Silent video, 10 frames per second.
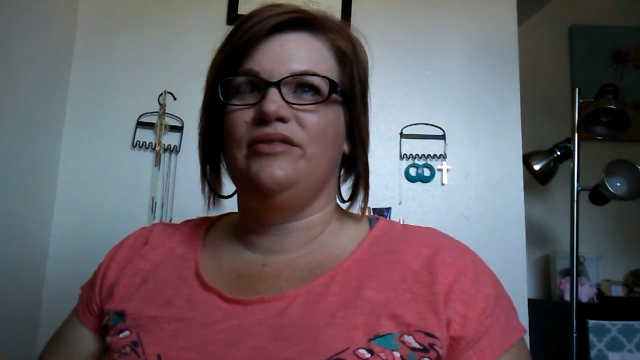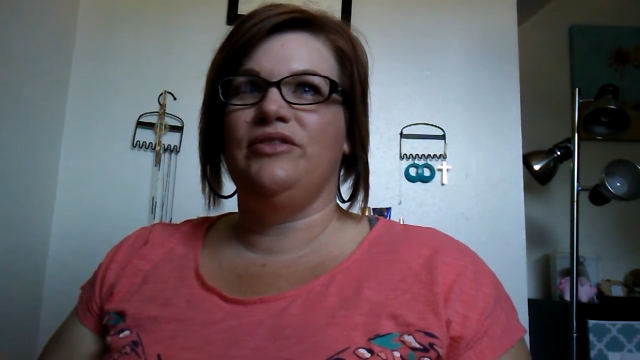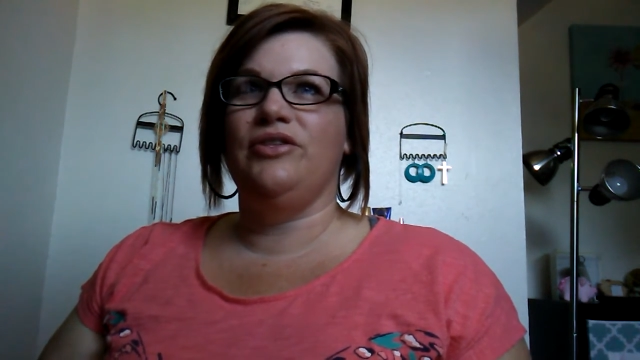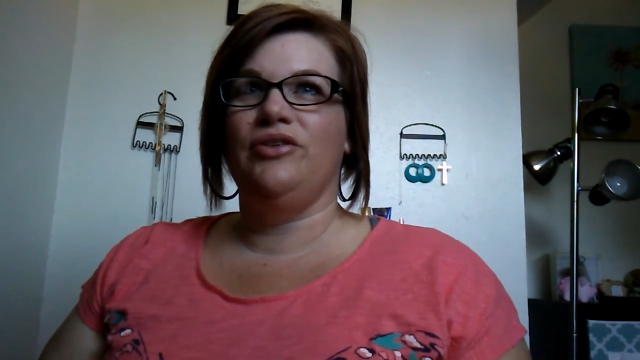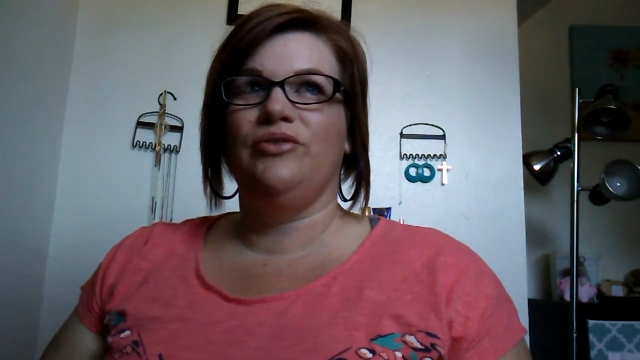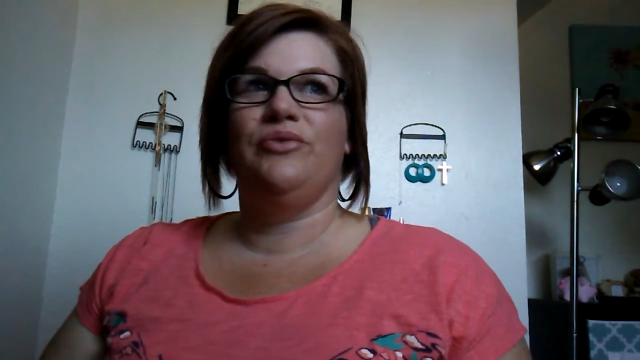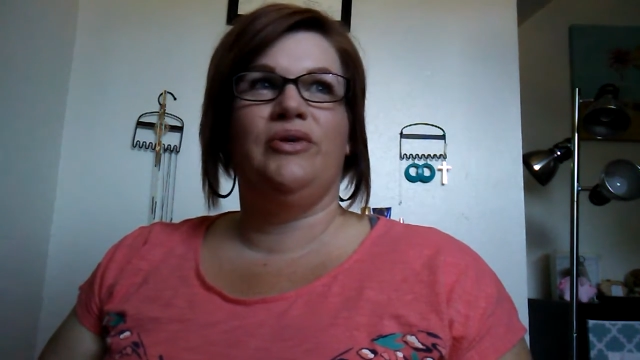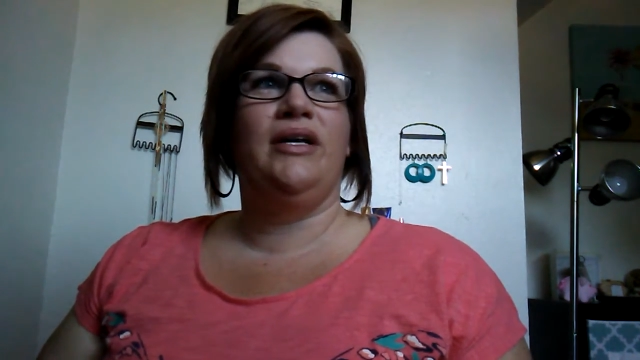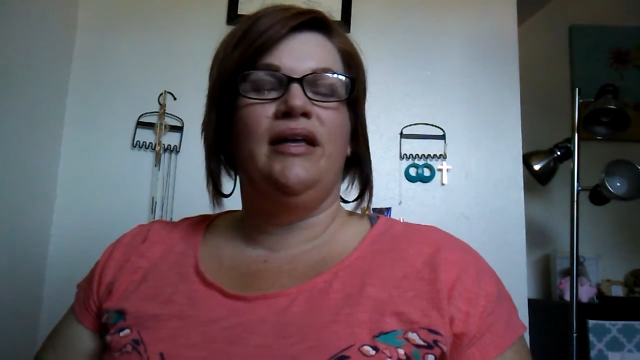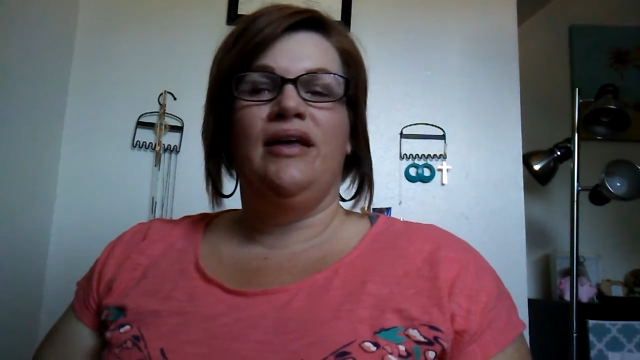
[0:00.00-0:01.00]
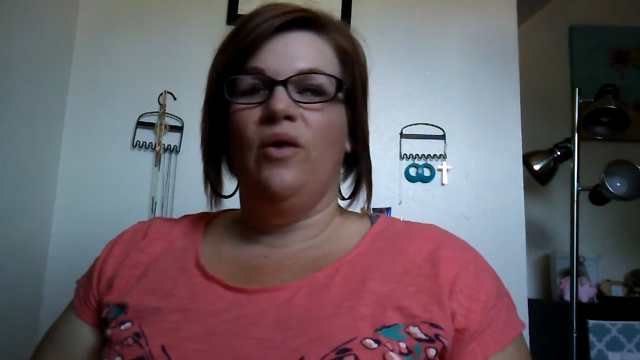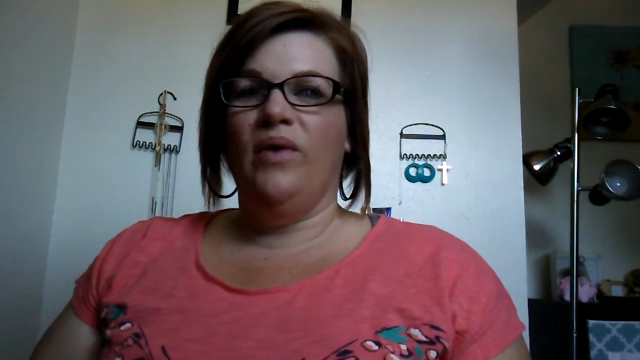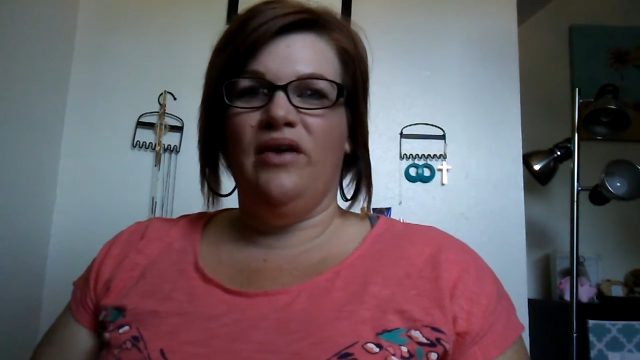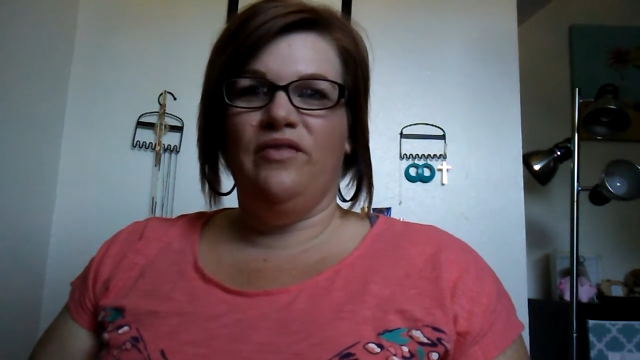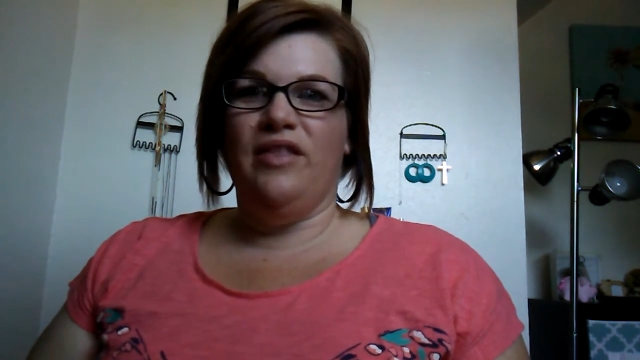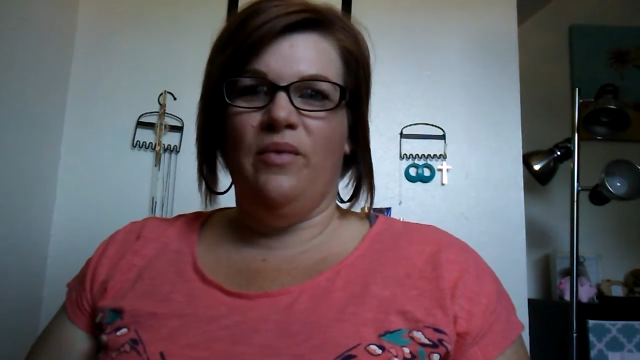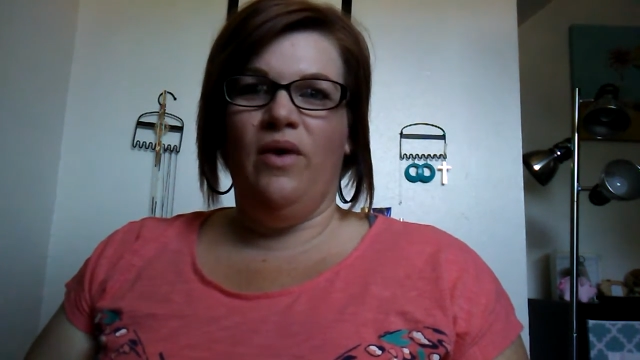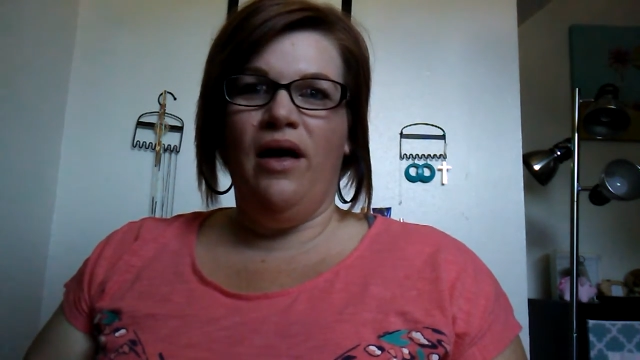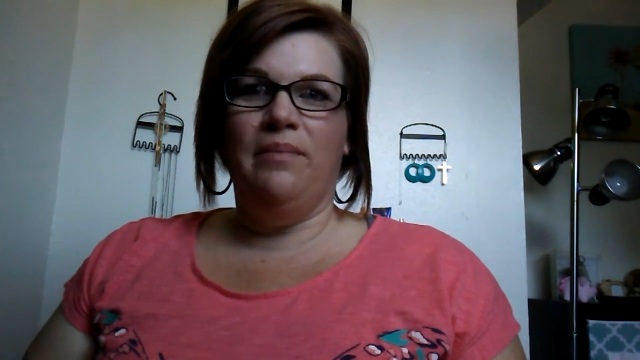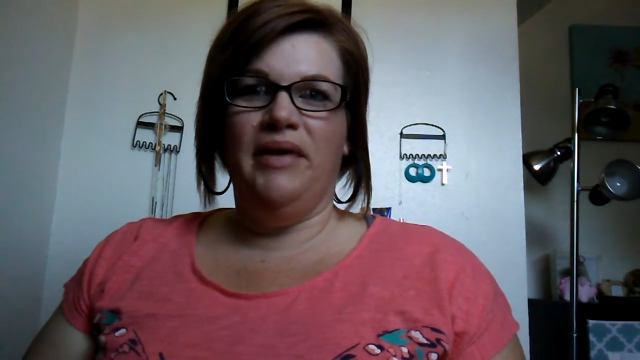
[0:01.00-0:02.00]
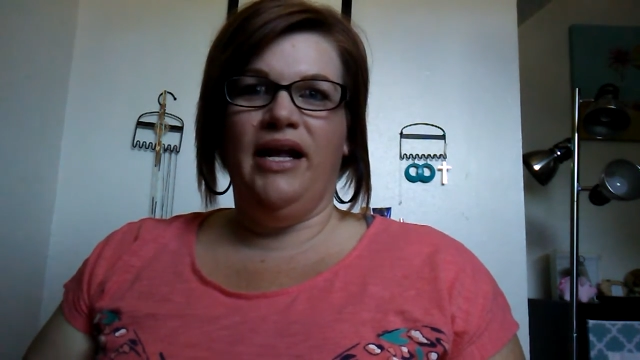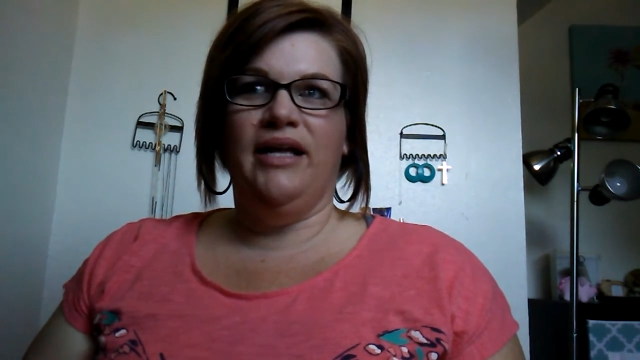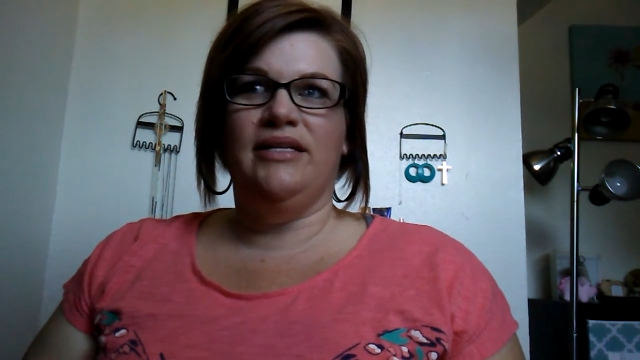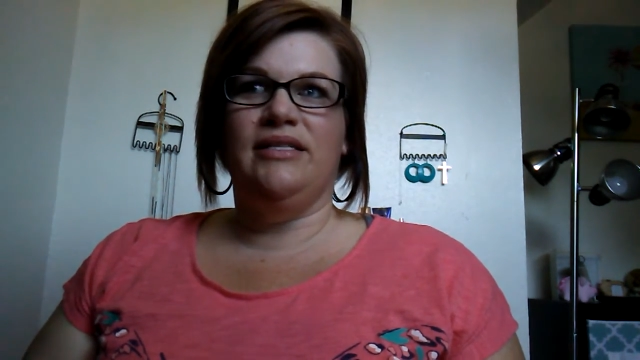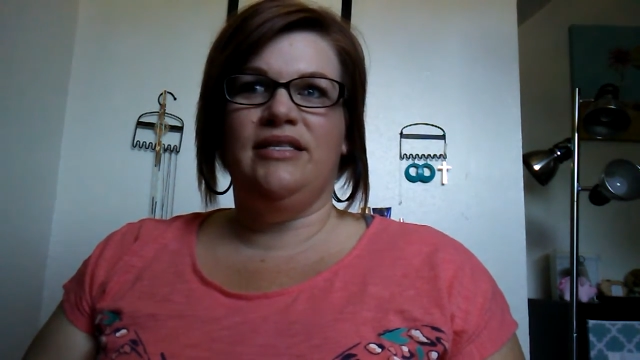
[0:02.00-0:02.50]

do whatever they want because